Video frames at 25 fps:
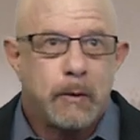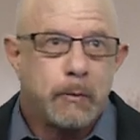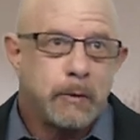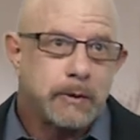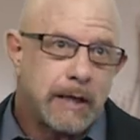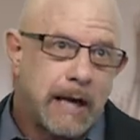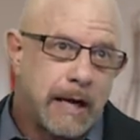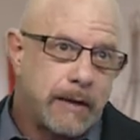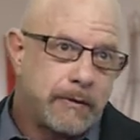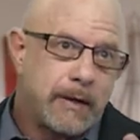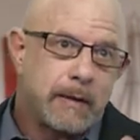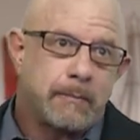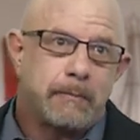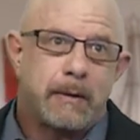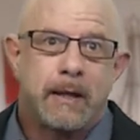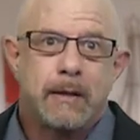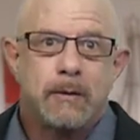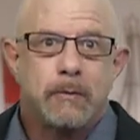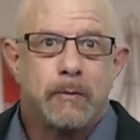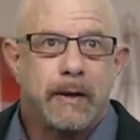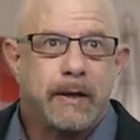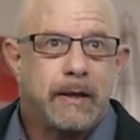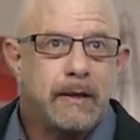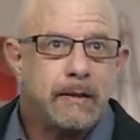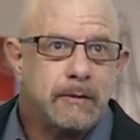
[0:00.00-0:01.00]
And which I think,
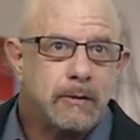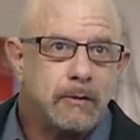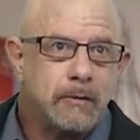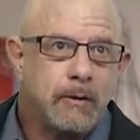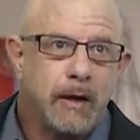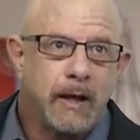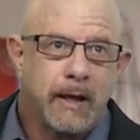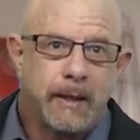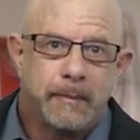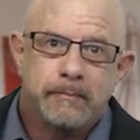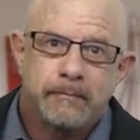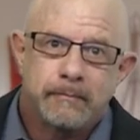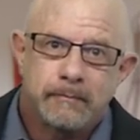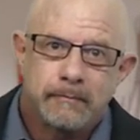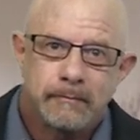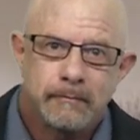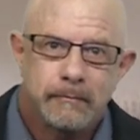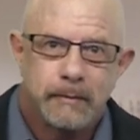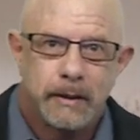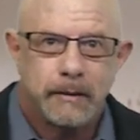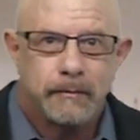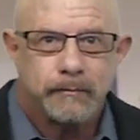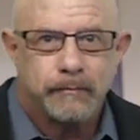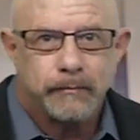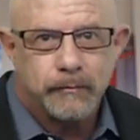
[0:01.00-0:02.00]
by the way, is crime.
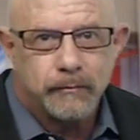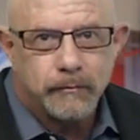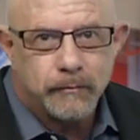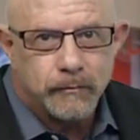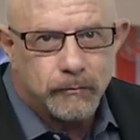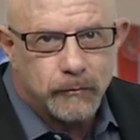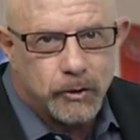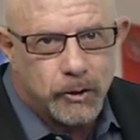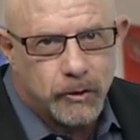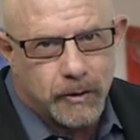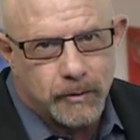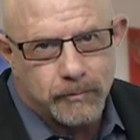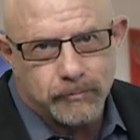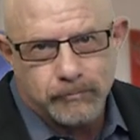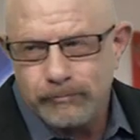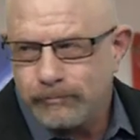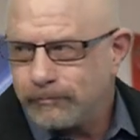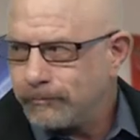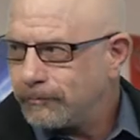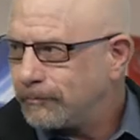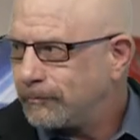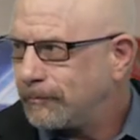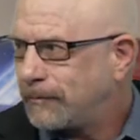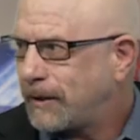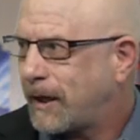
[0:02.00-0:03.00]
But you're
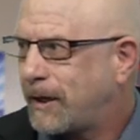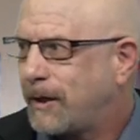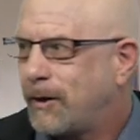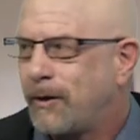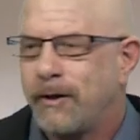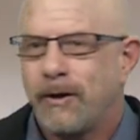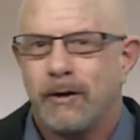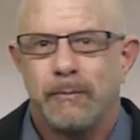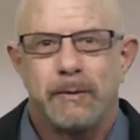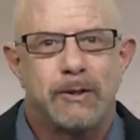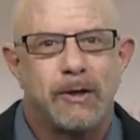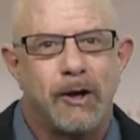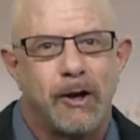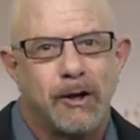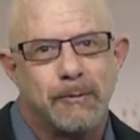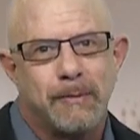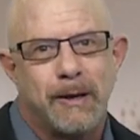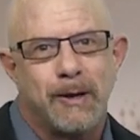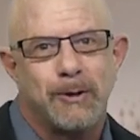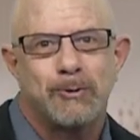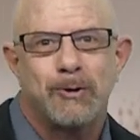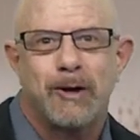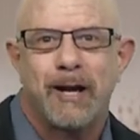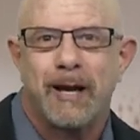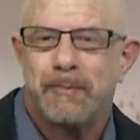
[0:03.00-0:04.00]
not here to hear me talk
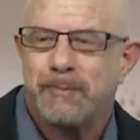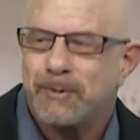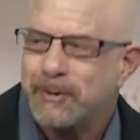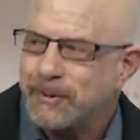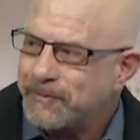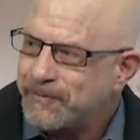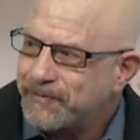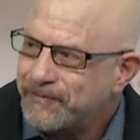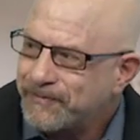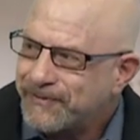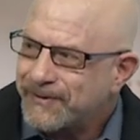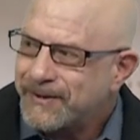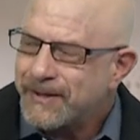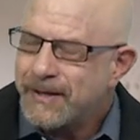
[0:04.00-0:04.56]
about crimes.